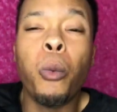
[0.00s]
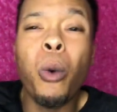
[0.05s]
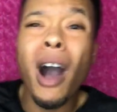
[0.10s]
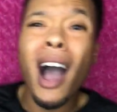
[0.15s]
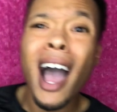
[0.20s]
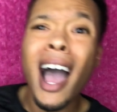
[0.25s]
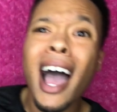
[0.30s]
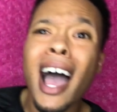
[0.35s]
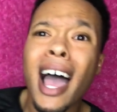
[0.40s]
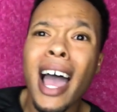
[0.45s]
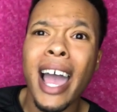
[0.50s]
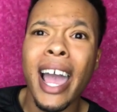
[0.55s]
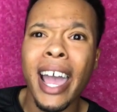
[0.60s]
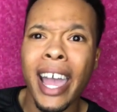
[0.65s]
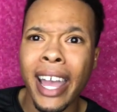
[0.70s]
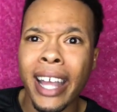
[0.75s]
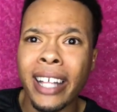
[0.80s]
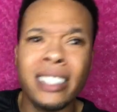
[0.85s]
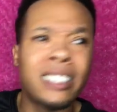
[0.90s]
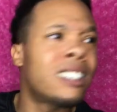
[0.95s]

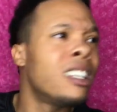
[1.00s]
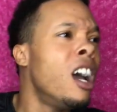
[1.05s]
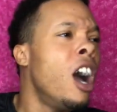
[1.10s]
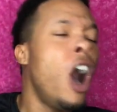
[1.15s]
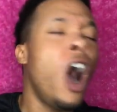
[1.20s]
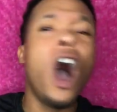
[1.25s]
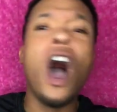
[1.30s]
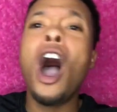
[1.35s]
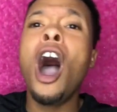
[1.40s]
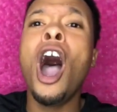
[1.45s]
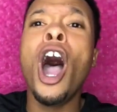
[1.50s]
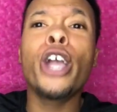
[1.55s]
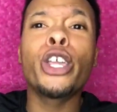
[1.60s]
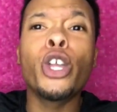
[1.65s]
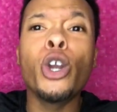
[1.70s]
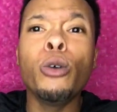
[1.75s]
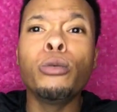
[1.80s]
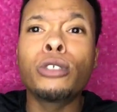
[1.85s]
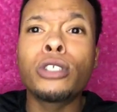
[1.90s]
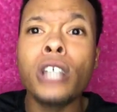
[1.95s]
what are
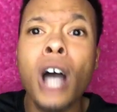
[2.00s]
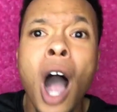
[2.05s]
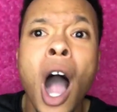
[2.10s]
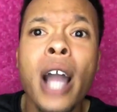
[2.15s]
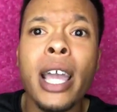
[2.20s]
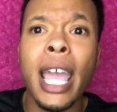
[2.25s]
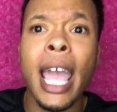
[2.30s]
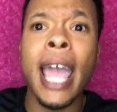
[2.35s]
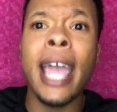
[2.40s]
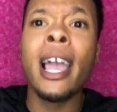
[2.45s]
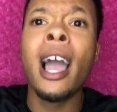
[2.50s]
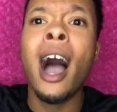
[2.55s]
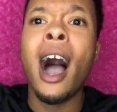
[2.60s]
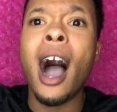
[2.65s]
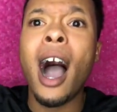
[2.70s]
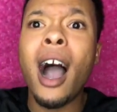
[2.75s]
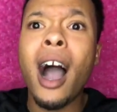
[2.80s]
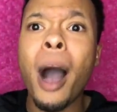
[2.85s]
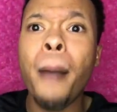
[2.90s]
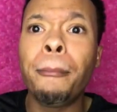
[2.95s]
you talking
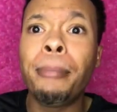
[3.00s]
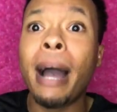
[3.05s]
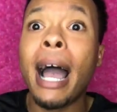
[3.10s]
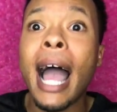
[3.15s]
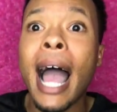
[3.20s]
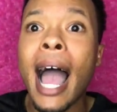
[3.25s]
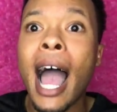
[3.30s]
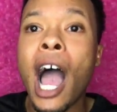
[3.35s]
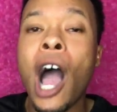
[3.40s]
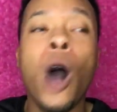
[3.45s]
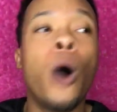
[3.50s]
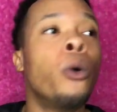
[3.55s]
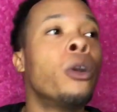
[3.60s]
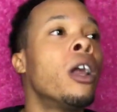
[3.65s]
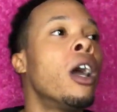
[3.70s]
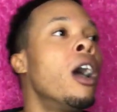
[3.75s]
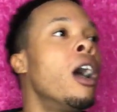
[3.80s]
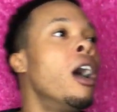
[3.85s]
about?